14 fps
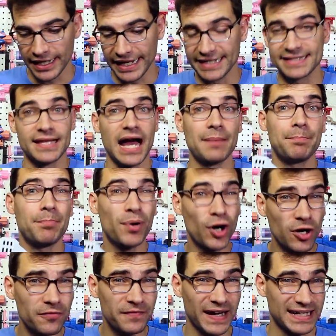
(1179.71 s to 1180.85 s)
It's not
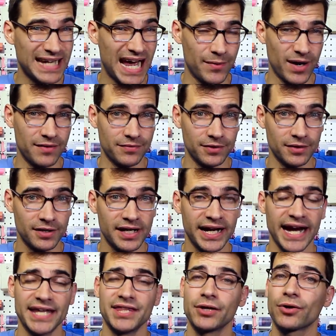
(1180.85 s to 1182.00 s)
perfect, however,
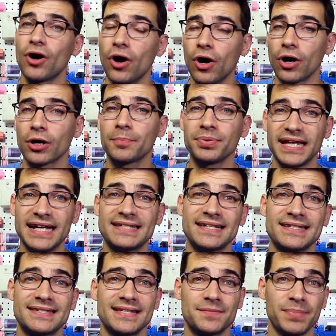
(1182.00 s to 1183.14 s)
and there are
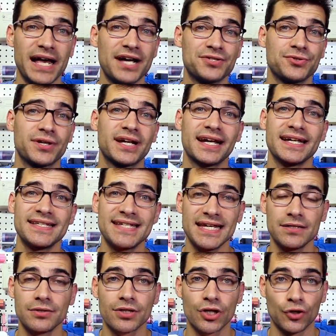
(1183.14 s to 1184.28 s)
places this blaster can
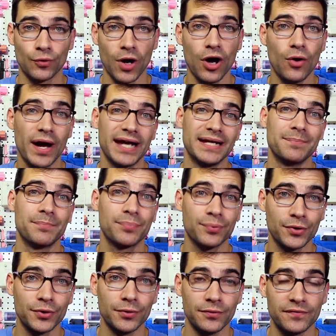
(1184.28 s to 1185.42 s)
continue to grow and
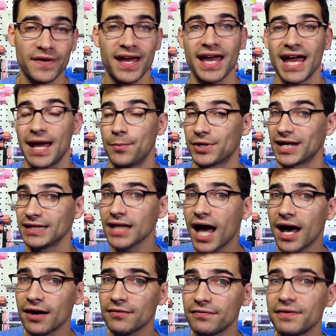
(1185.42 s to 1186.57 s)
improve. And what I
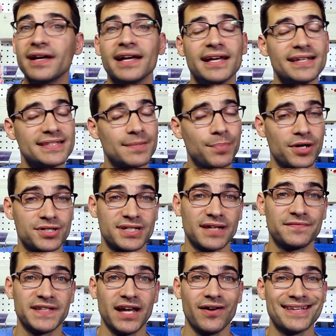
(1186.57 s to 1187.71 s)
love is that
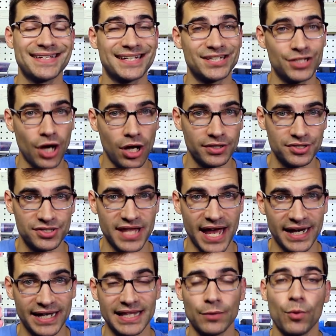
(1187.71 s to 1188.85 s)
Project FDL has acknowledged
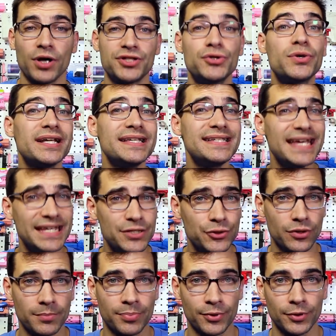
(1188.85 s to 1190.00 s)
that and they want to continue
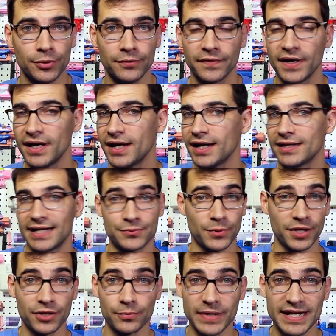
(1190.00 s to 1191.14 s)
to improve. That's one
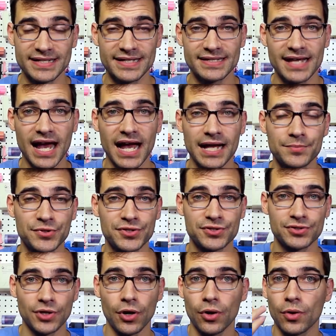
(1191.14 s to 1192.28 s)
of the reasons I am
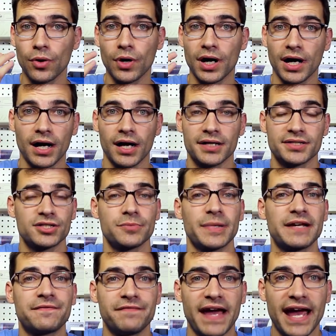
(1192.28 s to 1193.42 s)
so such a
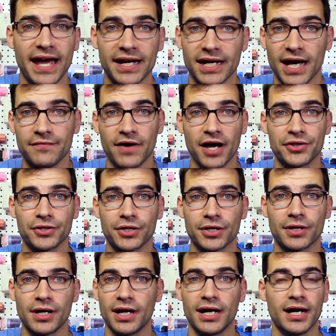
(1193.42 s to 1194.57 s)
big fan of other
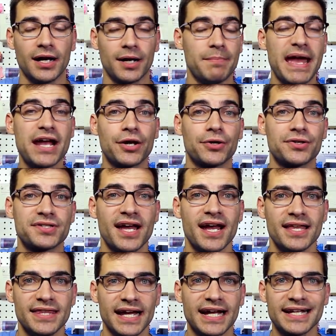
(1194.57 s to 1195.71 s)
makers
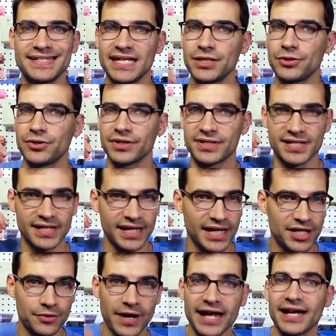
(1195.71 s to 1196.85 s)
that continue to
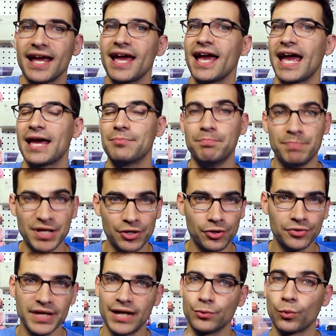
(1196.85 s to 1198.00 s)
iterate and
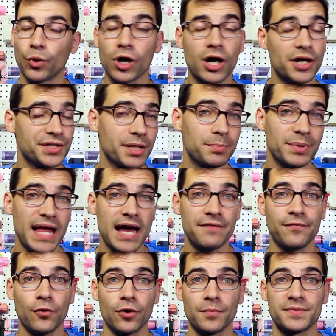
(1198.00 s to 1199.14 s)
build and work on their
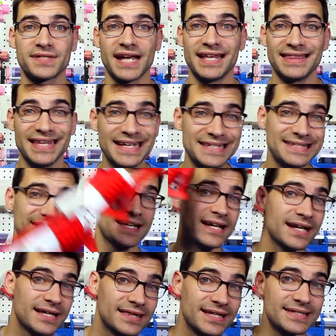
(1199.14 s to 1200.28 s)
platforms. And this
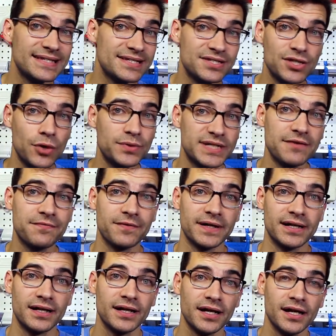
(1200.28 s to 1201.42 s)
is no different.